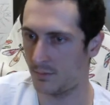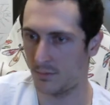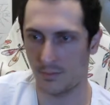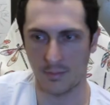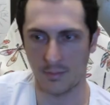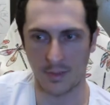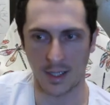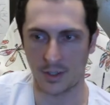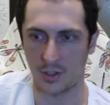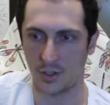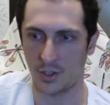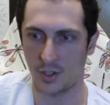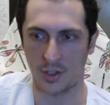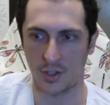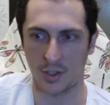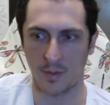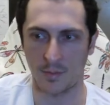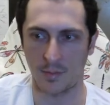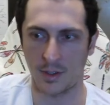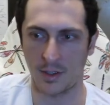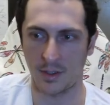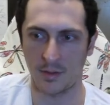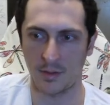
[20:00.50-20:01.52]
that's just
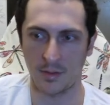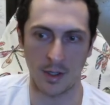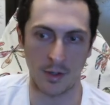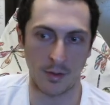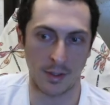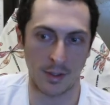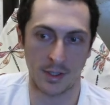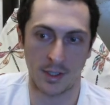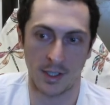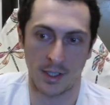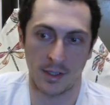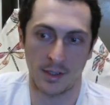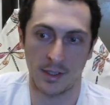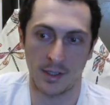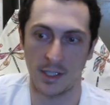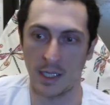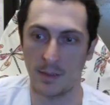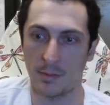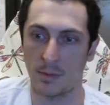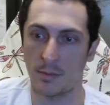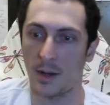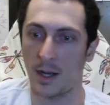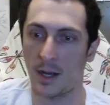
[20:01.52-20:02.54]
something interesting to
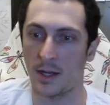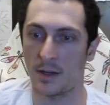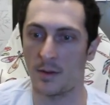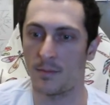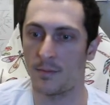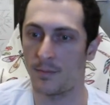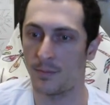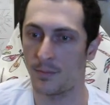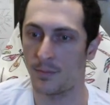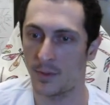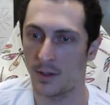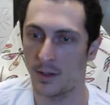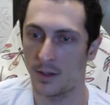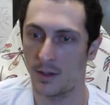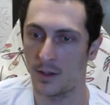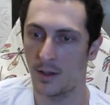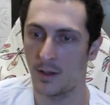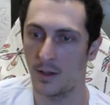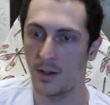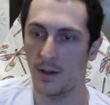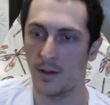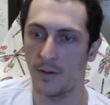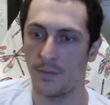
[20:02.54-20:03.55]
keep in mind.
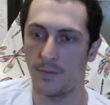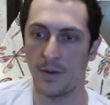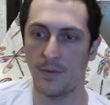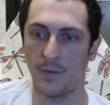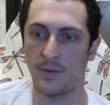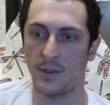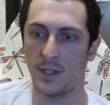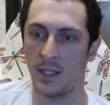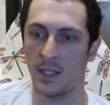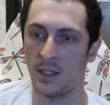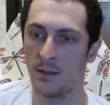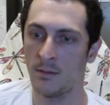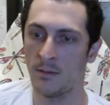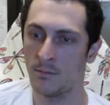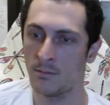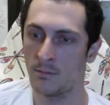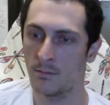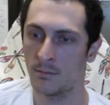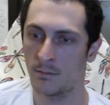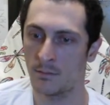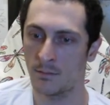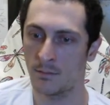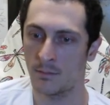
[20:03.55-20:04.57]
15,
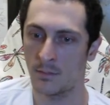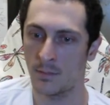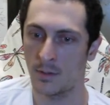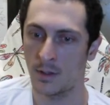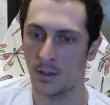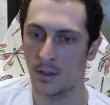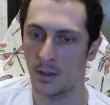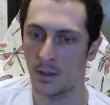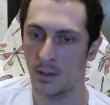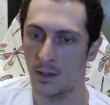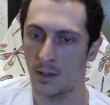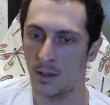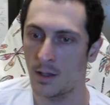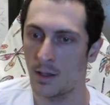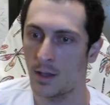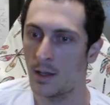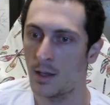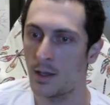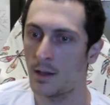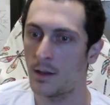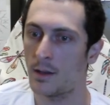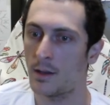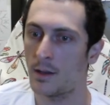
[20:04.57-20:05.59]

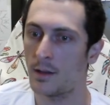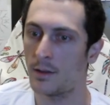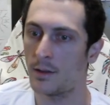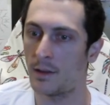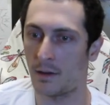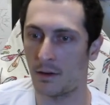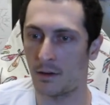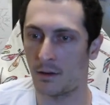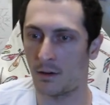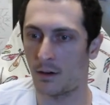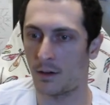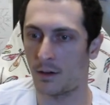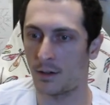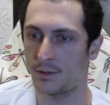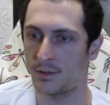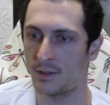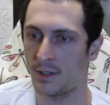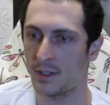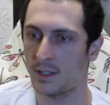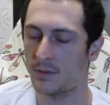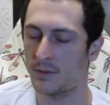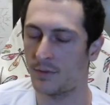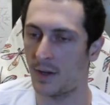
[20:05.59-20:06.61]
there are
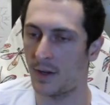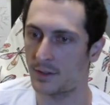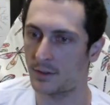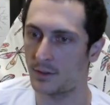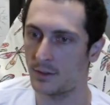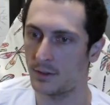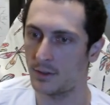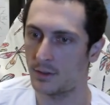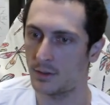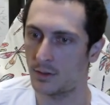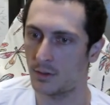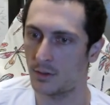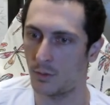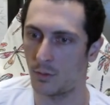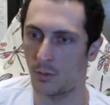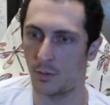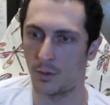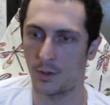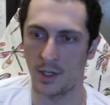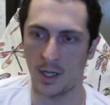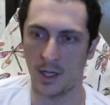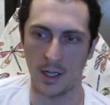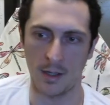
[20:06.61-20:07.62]
6 vectors
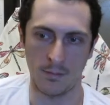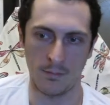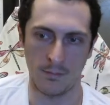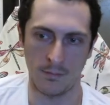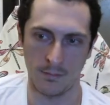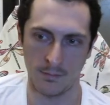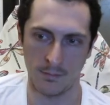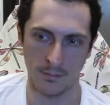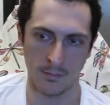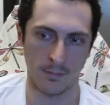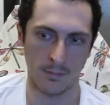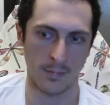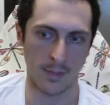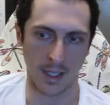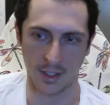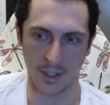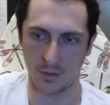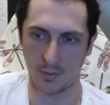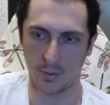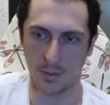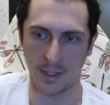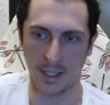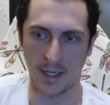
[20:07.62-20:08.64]
or none.
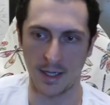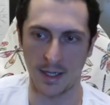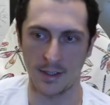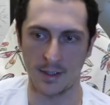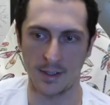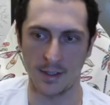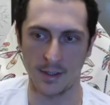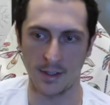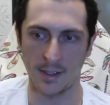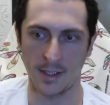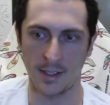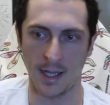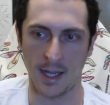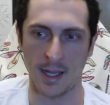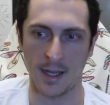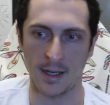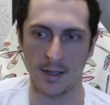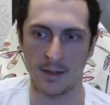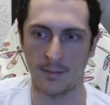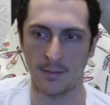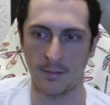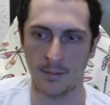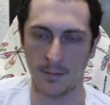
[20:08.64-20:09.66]
That's related to the
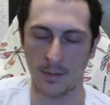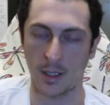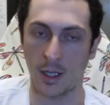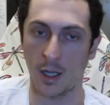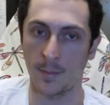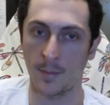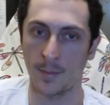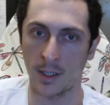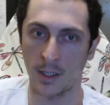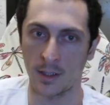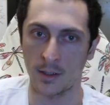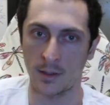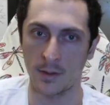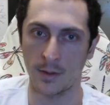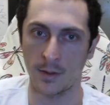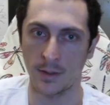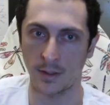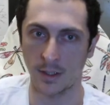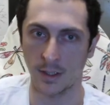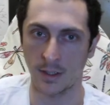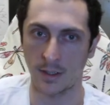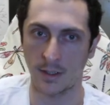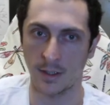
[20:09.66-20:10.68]
tet coming into
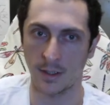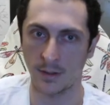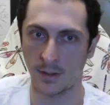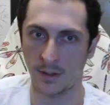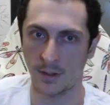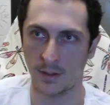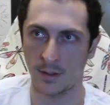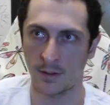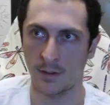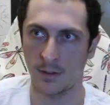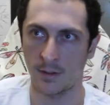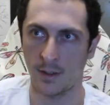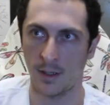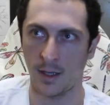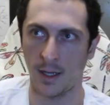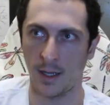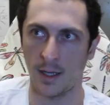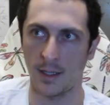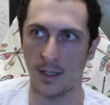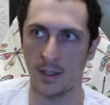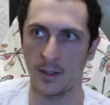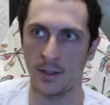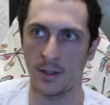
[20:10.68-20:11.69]
existence
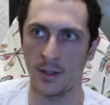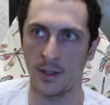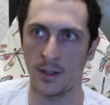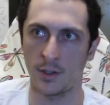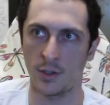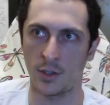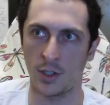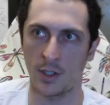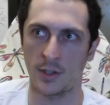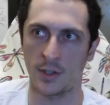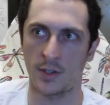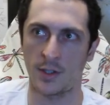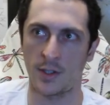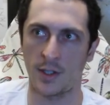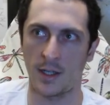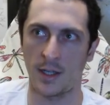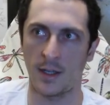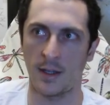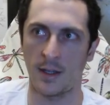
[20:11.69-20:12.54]
and just